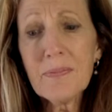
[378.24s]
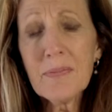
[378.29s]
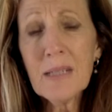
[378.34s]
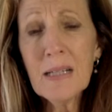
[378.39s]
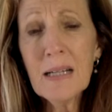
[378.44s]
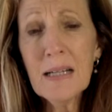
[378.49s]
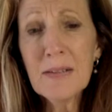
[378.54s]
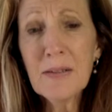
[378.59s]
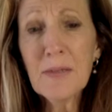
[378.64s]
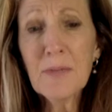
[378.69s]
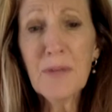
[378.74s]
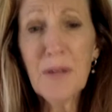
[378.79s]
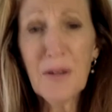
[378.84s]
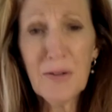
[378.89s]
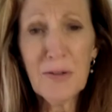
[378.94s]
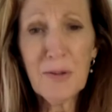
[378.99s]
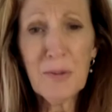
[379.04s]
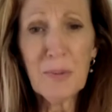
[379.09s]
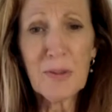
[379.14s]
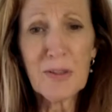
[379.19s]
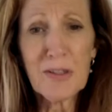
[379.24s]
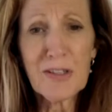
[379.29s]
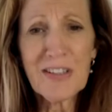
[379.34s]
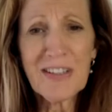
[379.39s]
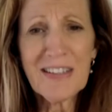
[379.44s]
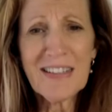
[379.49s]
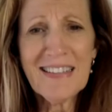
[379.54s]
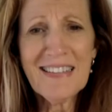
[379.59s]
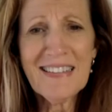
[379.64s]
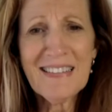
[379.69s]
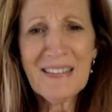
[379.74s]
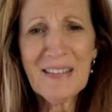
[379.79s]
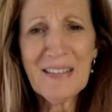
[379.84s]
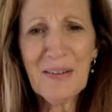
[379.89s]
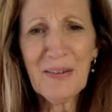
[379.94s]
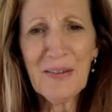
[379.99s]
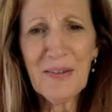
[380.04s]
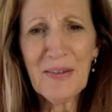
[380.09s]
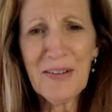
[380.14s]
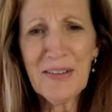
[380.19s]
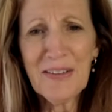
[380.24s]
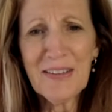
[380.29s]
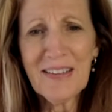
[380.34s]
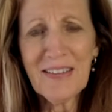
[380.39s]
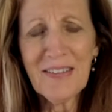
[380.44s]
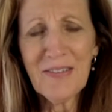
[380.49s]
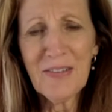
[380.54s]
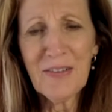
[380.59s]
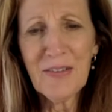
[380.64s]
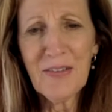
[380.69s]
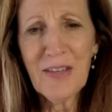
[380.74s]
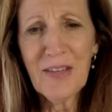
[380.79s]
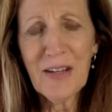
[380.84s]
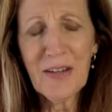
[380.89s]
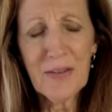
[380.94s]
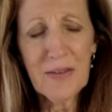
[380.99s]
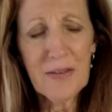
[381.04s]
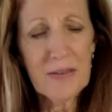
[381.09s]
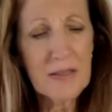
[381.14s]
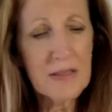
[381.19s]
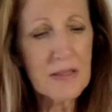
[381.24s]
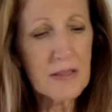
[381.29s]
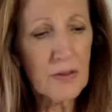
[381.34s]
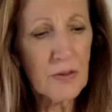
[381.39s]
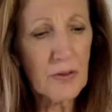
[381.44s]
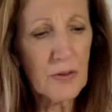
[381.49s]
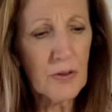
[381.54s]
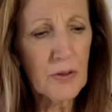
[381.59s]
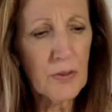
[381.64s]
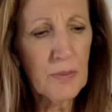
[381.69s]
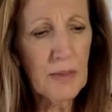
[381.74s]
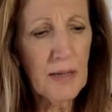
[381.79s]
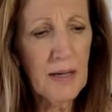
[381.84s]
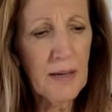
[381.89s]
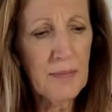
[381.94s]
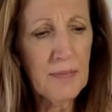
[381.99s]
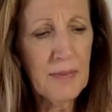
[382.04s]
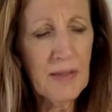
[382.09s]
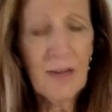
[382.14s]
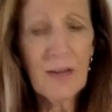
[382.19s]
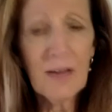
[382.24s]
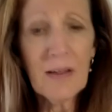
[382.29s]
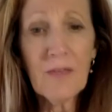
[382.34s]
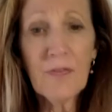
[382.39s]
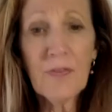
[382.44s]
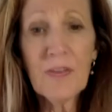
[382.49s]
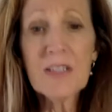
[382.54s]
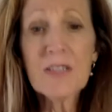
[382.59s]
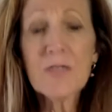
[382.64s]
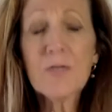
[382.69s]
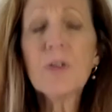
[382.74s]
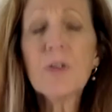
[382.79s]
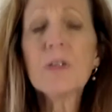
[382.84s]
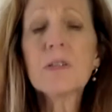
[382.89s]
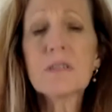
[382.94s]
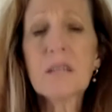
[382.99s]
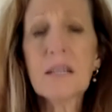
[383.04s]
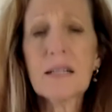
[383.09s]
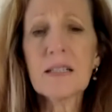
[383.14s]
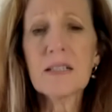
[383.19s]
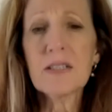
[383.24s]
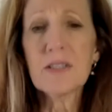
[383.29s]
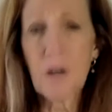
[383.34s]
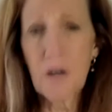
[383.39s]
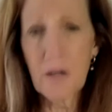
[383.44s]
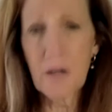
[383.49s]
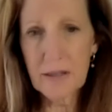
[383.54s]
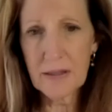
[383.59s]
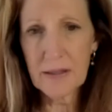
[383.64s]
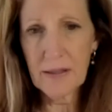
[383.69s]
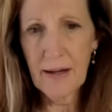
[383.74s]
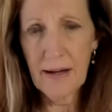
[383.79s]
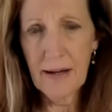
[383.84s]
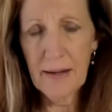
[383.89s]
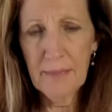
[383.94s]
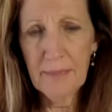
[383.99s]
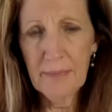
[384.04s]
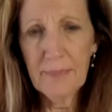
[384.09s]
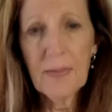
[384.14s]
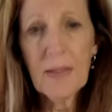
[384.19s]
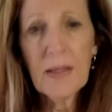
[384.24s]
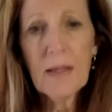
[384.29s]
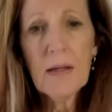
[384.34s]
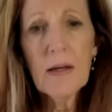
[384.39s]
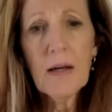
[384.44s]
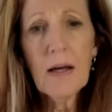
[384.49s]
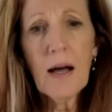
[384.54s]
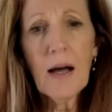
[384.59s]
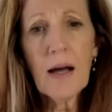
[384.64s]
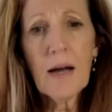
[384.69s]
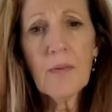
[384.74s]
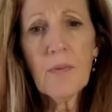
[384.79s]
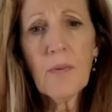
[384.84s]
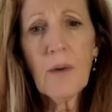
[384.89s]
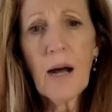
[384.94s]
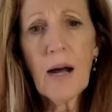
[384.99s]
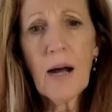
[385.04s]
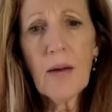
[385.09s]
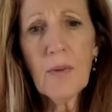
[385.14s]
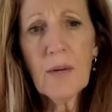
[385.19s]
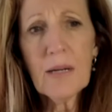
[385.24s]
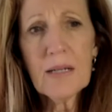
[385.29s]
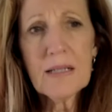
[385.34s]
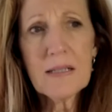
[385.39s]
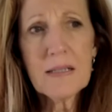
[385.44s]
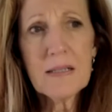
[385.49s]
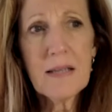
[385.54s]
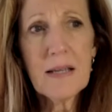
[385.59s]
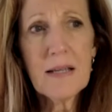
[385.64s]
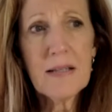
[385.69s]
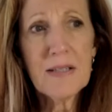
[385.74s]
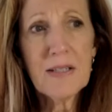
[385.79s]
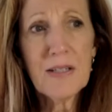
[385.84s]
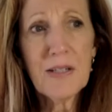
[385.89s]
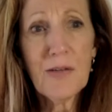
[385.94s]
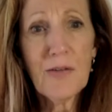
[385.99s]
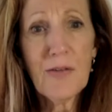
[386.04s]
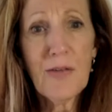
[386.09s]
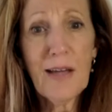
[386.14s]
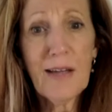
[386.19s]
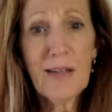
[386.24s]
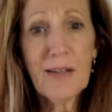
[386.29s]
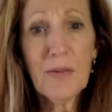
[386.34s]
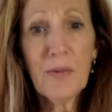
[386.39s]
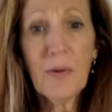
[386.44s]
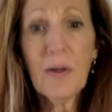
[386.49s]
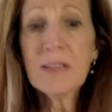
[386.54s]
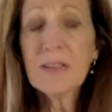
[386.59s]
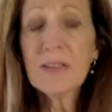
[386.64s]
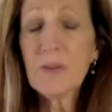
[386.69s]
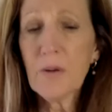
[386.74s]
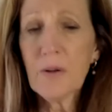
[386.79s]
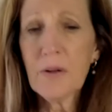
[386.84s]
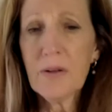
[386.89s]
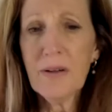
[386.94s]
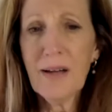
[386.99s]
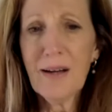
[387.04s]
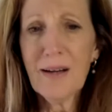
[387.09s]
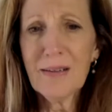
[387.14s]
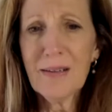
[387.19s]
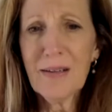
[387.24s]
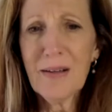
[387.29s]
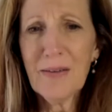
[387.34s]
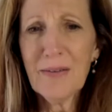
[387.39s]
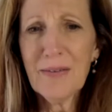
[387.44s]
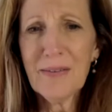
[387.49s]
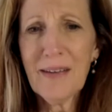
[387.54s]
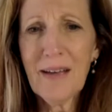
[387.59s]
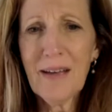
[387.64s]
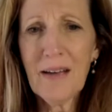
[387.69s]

I don't know you personally, you know, all of you that are in this group, if this feels like a dark time, I want to say to you that you also are not alone.